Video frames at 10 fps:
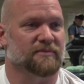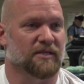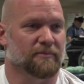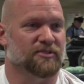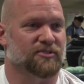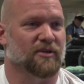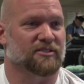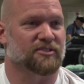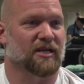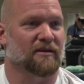get me
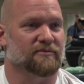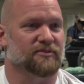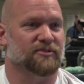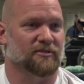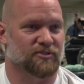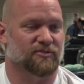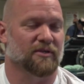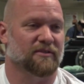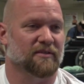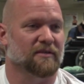stretched out and start
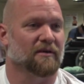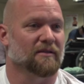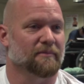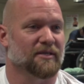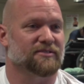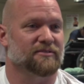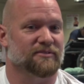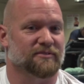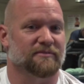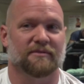strengthening all the
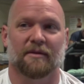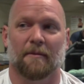muscles, and